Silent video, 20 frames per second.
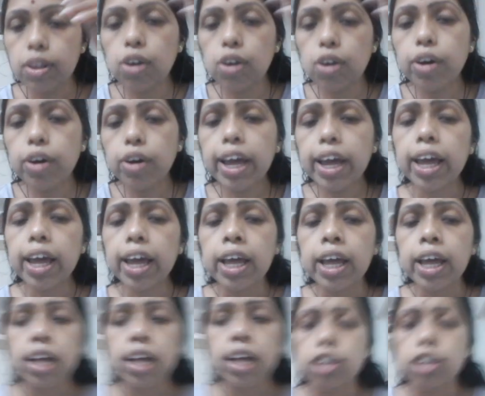Okay.
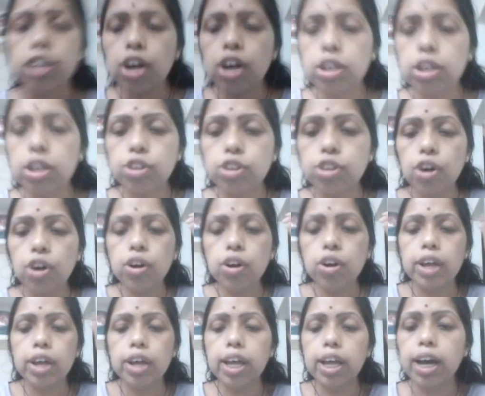So
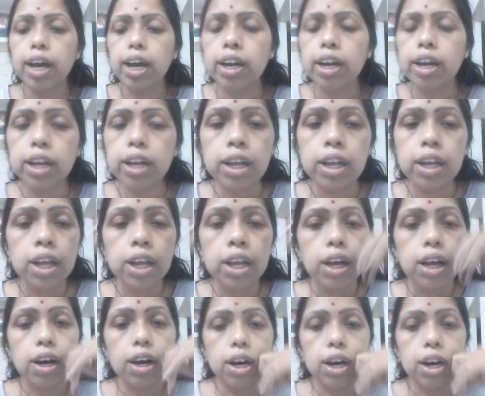here
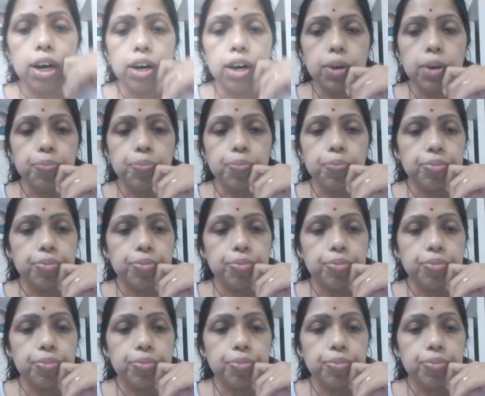uh,